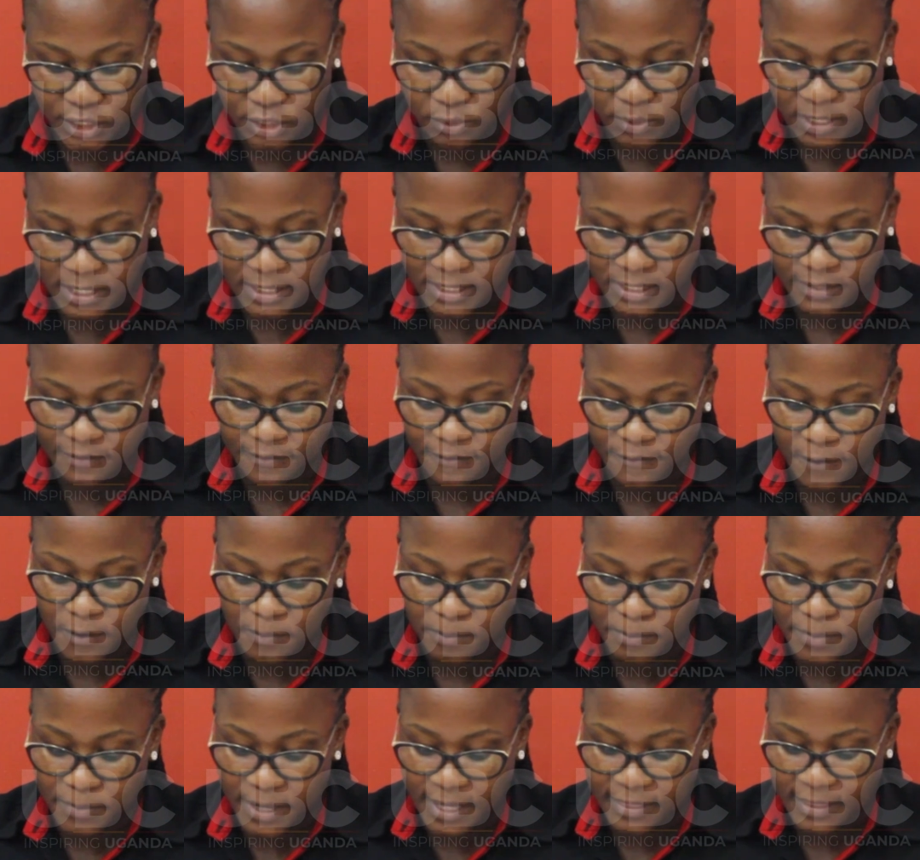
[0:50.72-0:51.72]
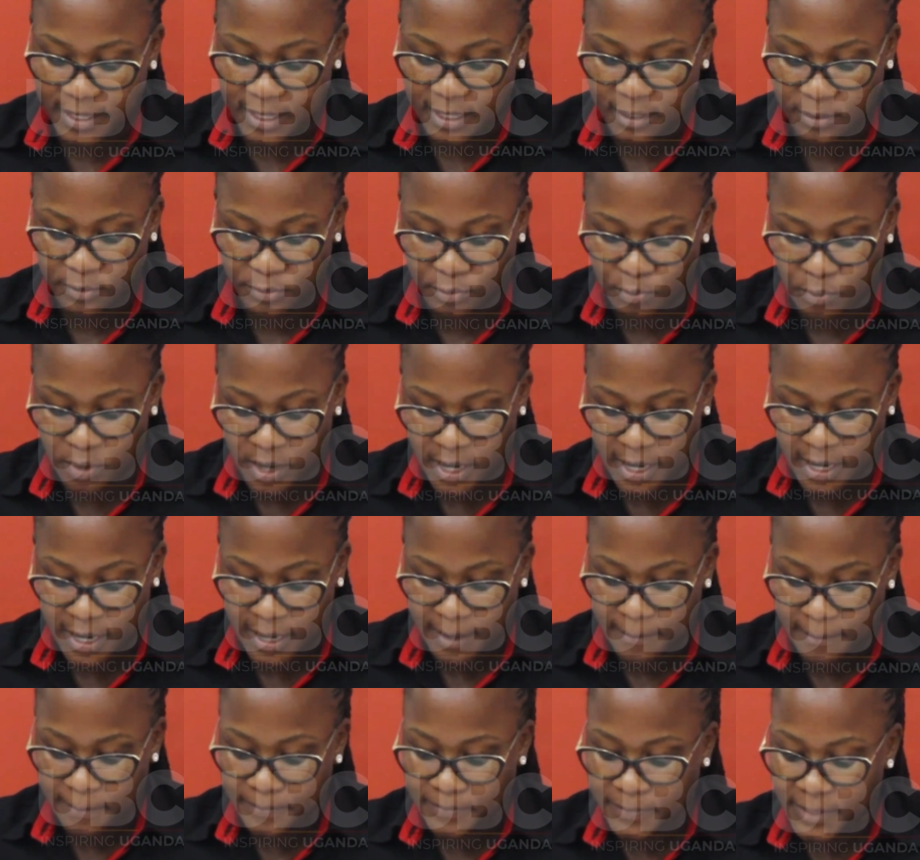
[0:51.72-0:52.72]
was informed by the health
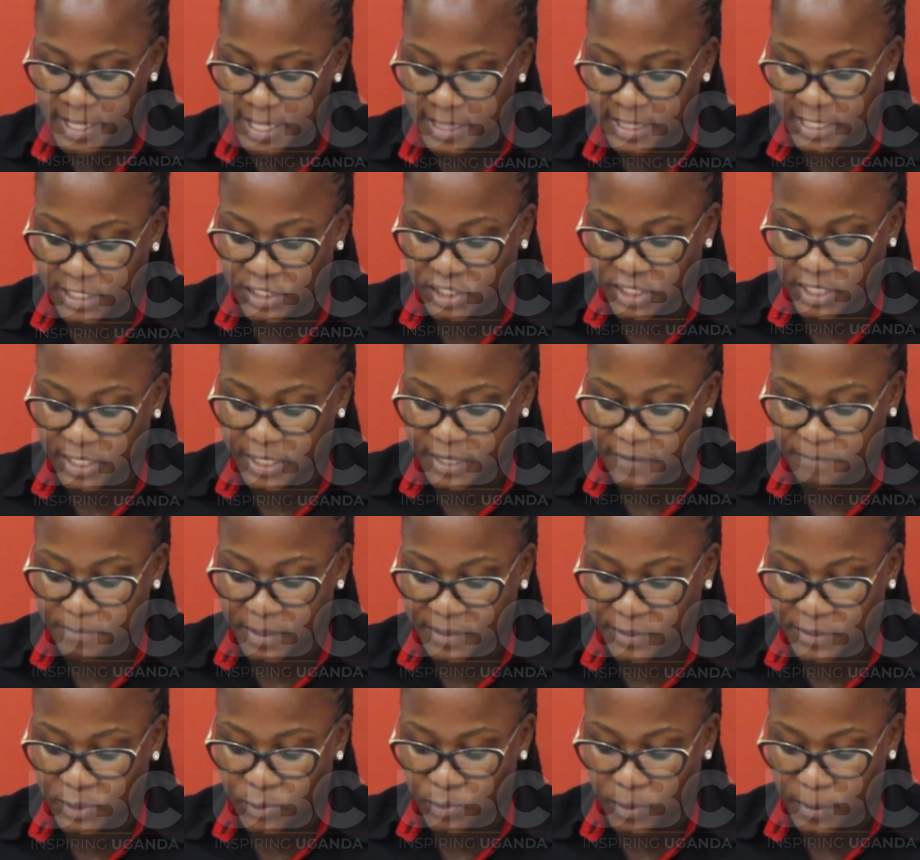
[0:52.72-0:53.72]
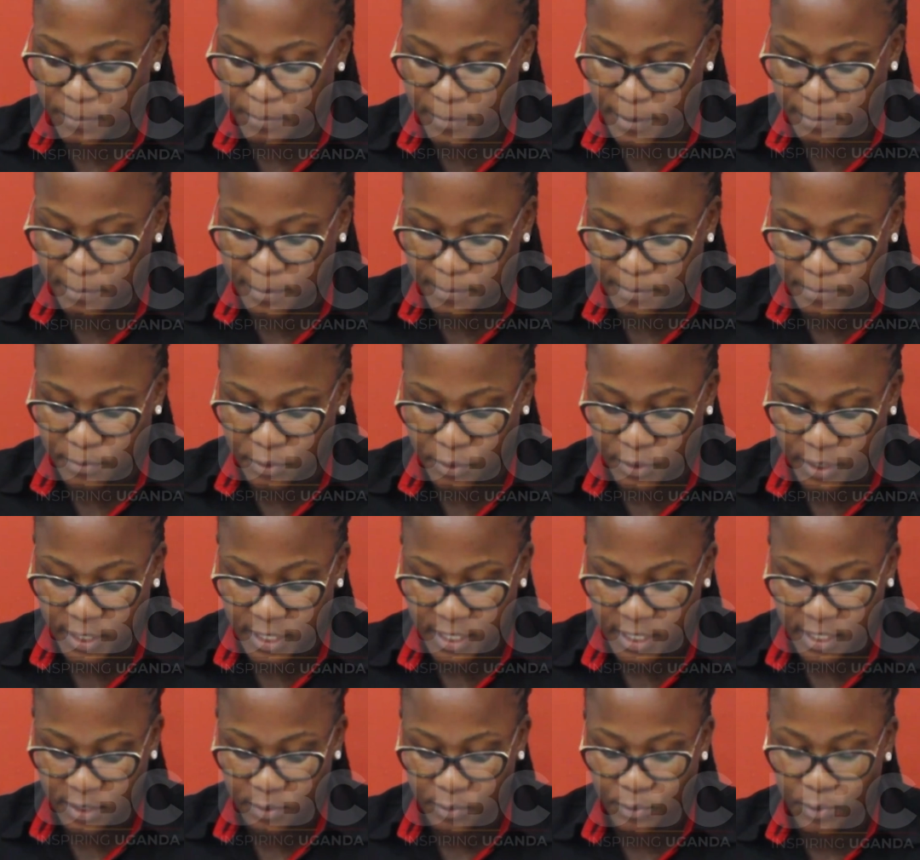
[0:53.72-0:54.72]
worker that she gave birth to a baby boy
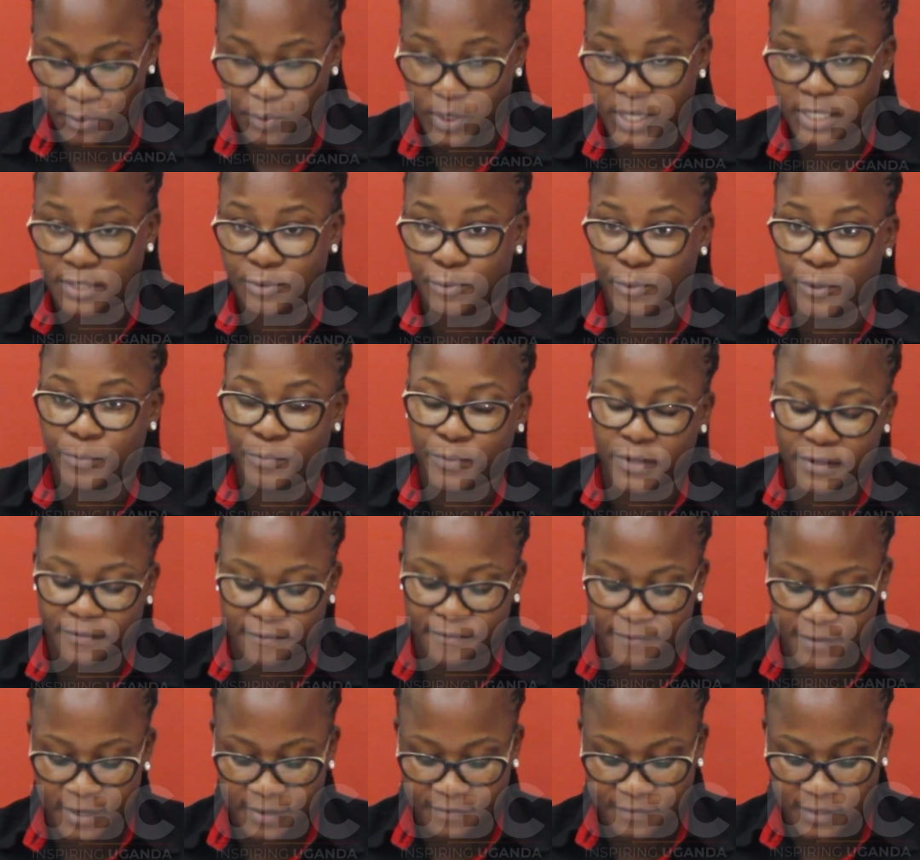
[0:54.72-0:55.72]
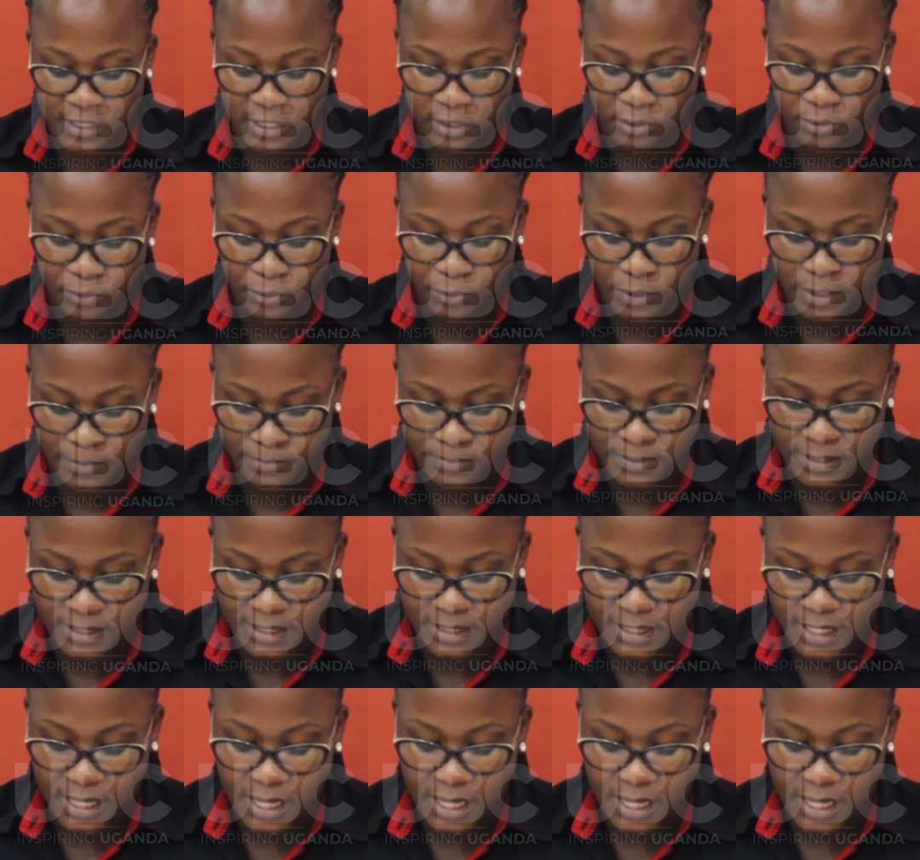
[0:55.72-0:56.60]
who weighed 3.5 kilograms